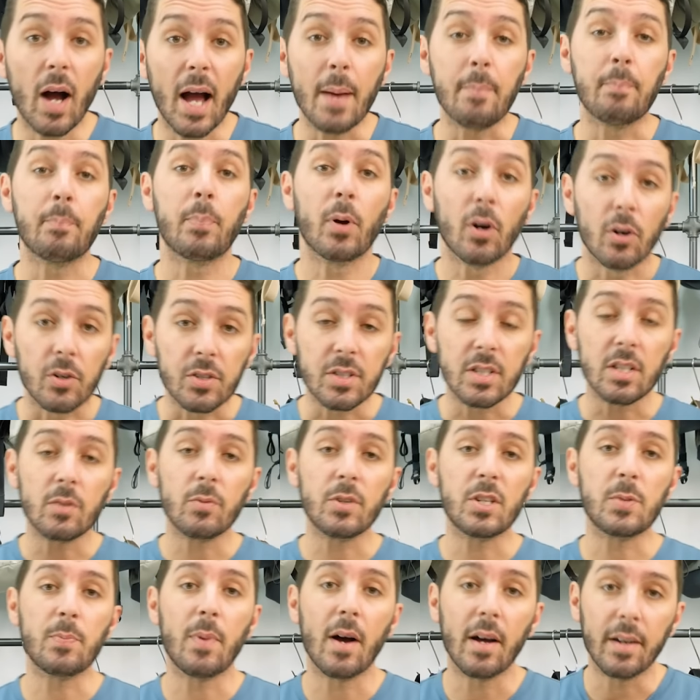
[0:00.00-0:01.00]
I personally
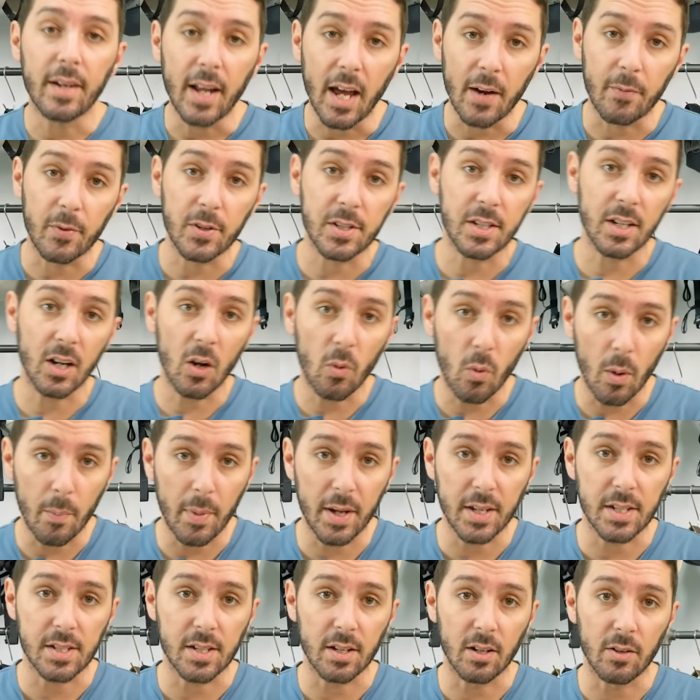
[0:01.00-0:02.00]
respond to every single one
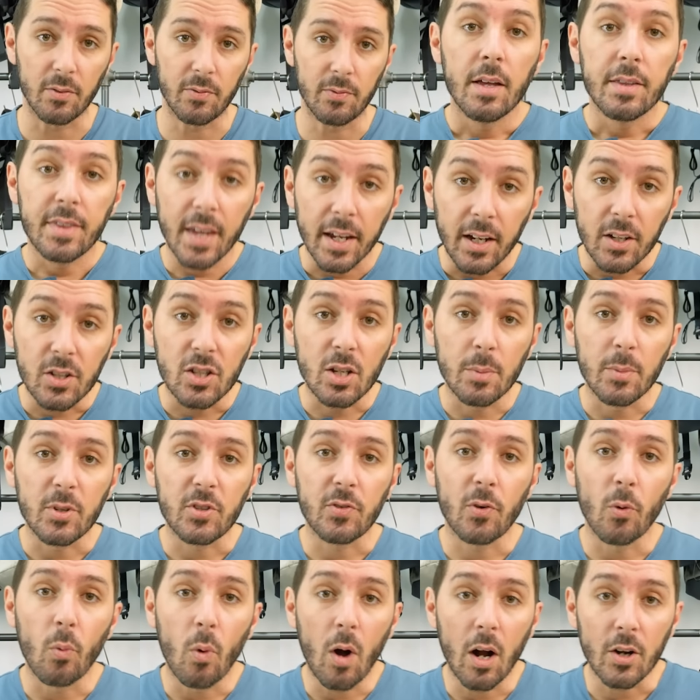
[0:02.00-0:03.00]
myself. Thank you so
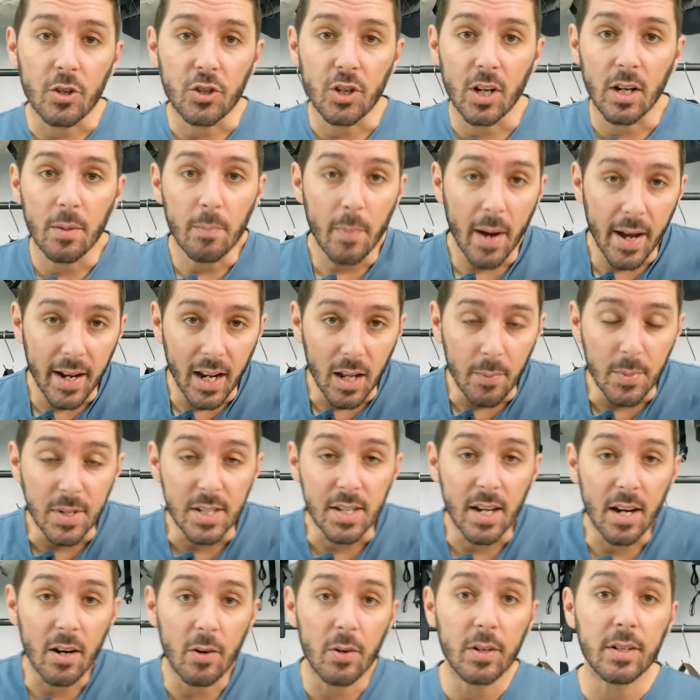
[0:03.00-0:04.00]
much for watching. My name
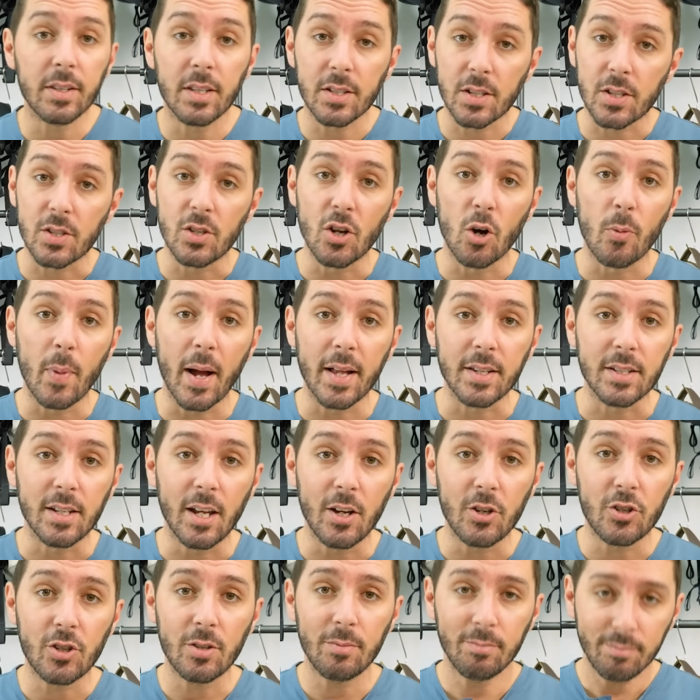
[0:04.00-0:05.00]
is Aaron, this is Nomads
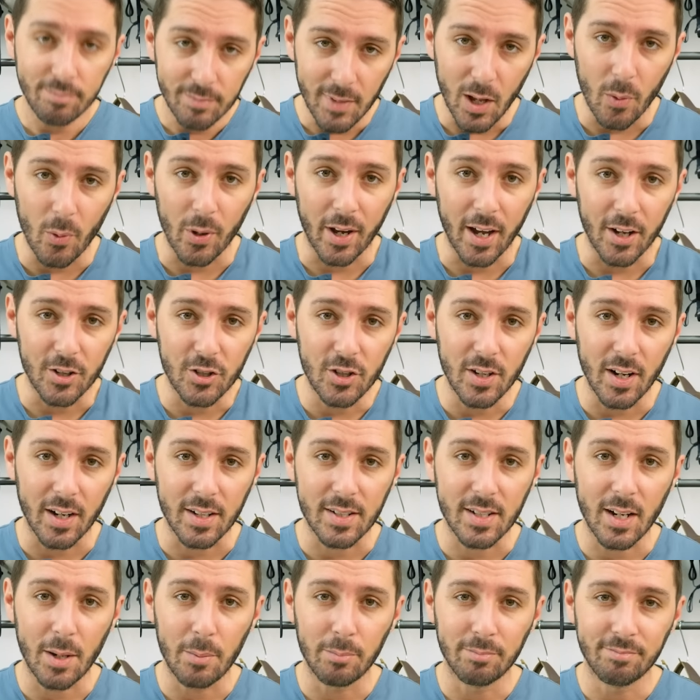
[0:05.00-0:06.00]
Nation, and we'll catch you
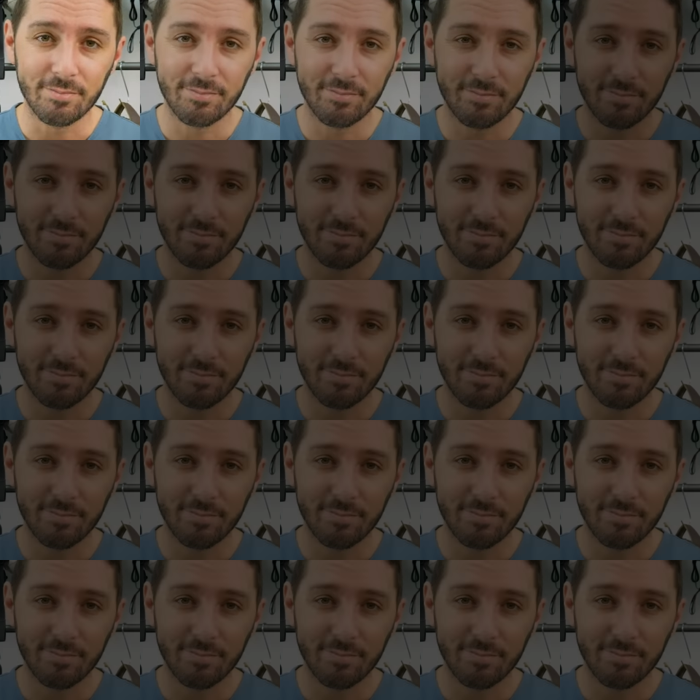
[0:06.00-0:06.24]
next time.